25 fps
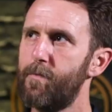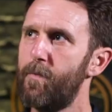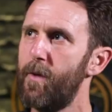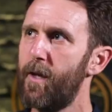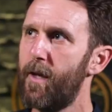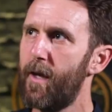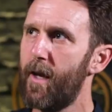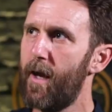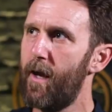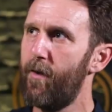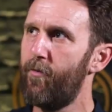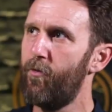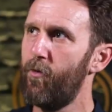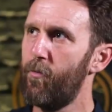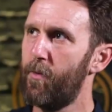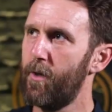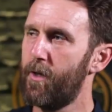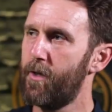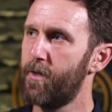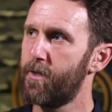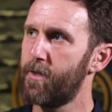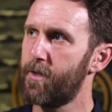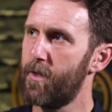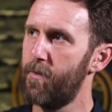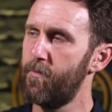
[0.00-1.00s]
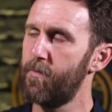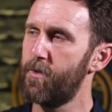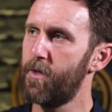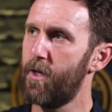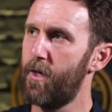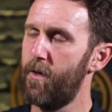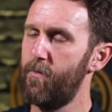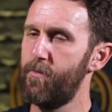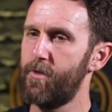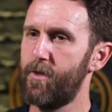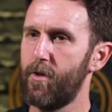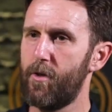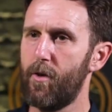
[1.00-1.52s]
be careful because
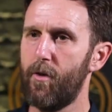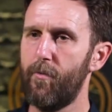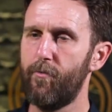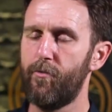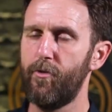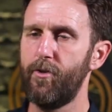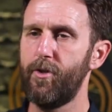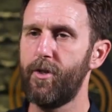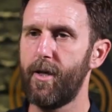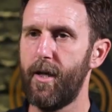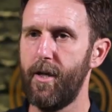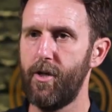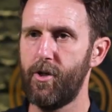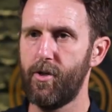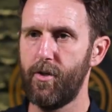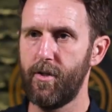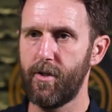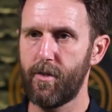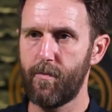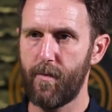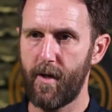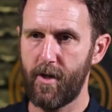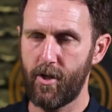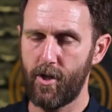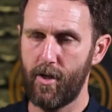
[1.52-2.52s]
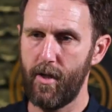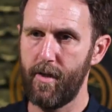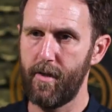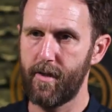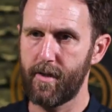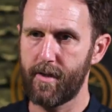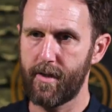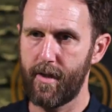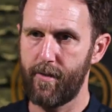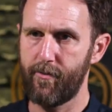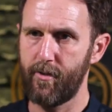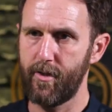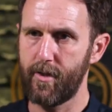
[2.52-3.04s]
sometimes the confrontation, especially in the
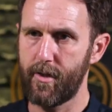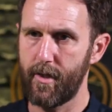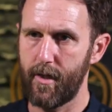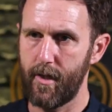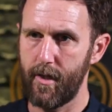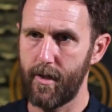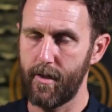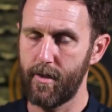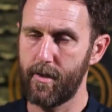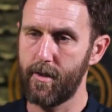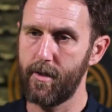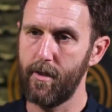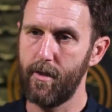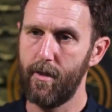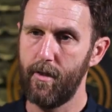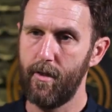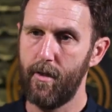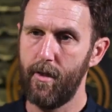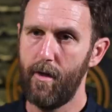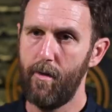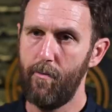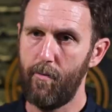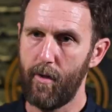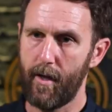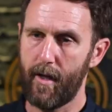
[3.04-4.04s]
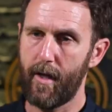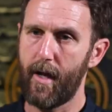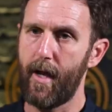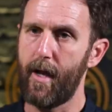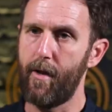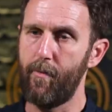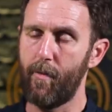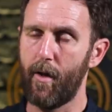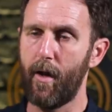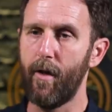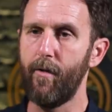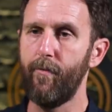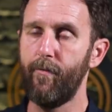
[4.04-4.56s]
seventies,
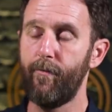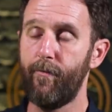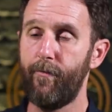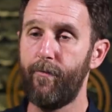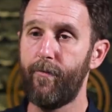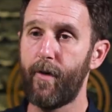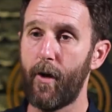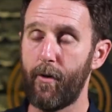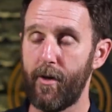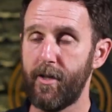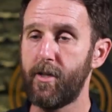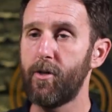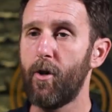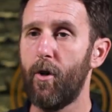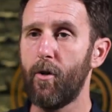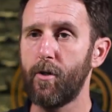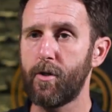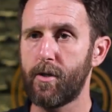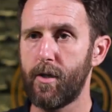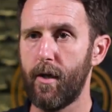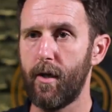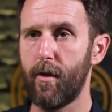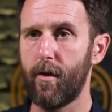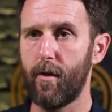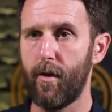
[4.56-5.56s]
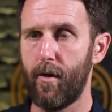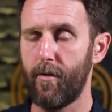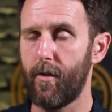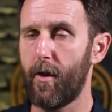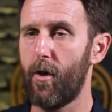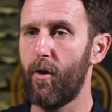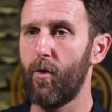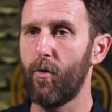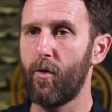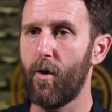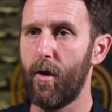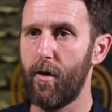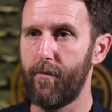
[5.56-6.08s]
became like very toxic, like the
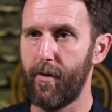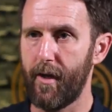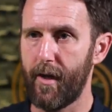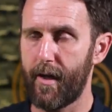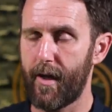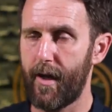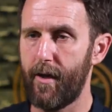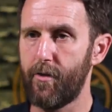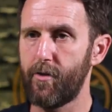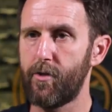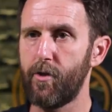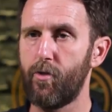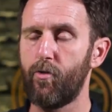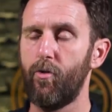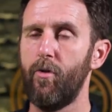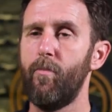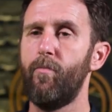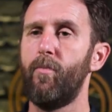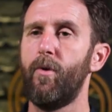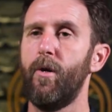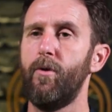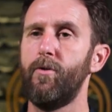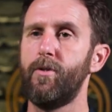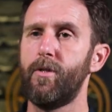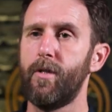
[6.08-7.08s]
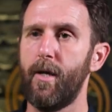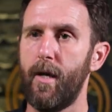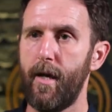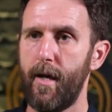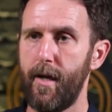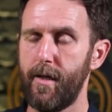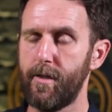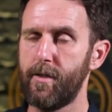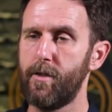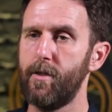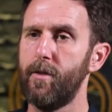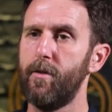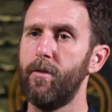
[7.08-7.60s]
whole kind of encounter group
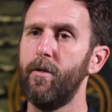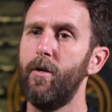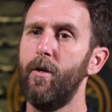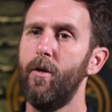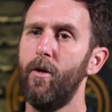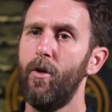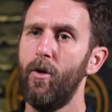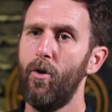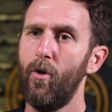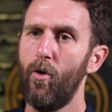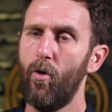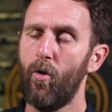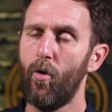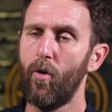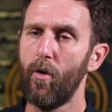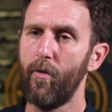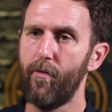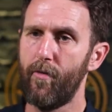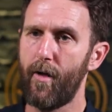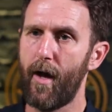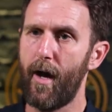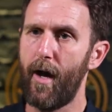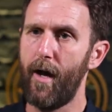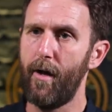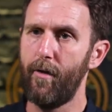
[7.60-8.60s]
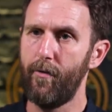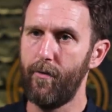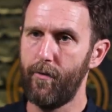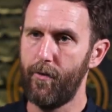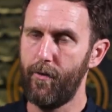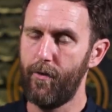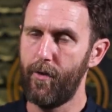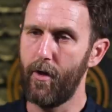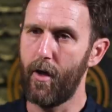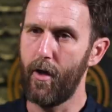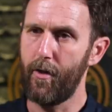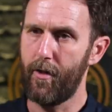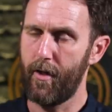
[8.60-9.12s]
process and all of that.
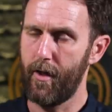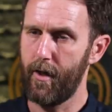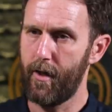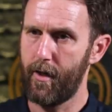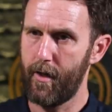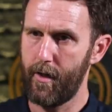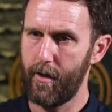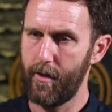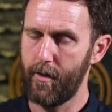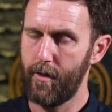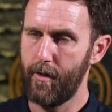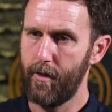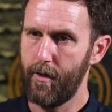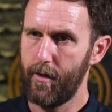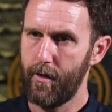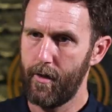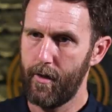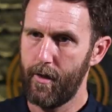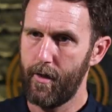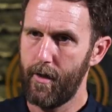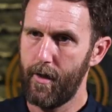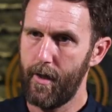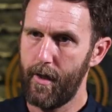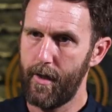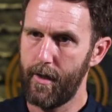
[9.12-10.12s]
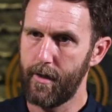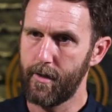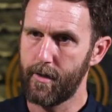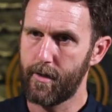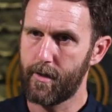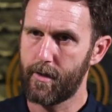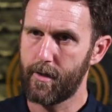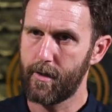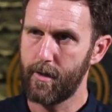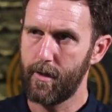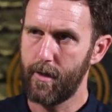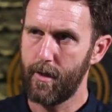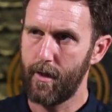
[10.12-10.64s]
That I think it
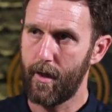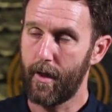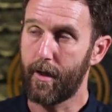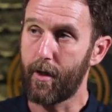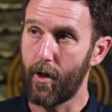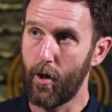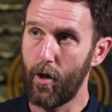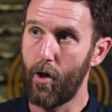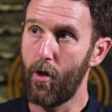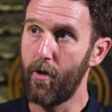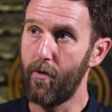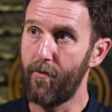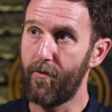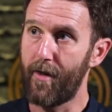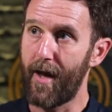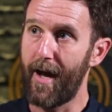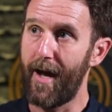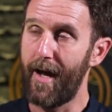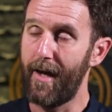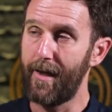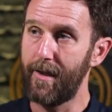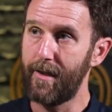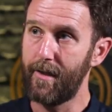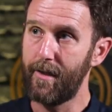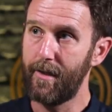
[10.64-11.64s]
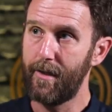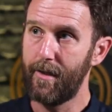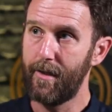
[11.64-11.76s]
is like a lot of that